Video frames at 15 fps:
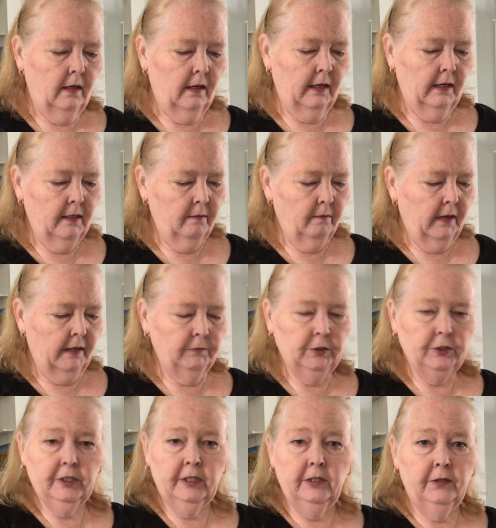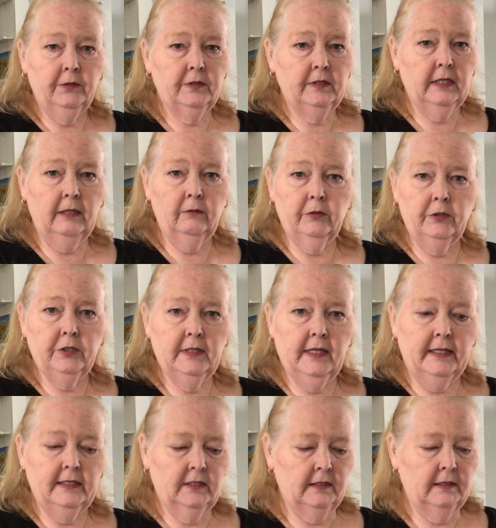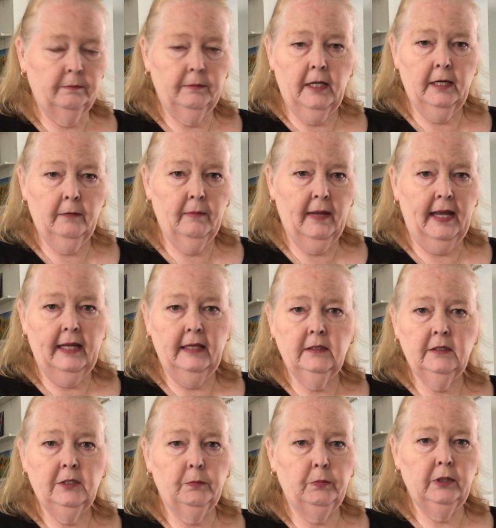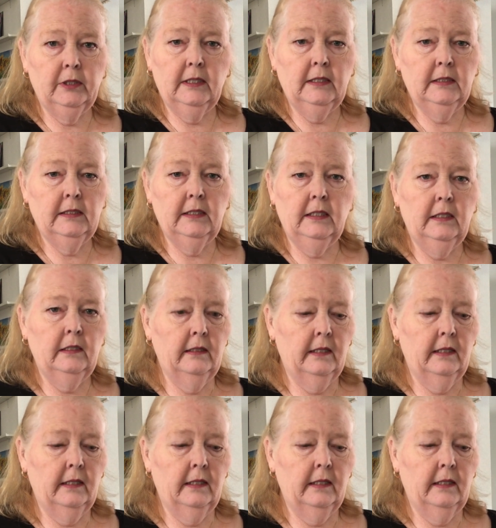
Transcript: I'm just going to use sandwich size Ziploc bags to put these in,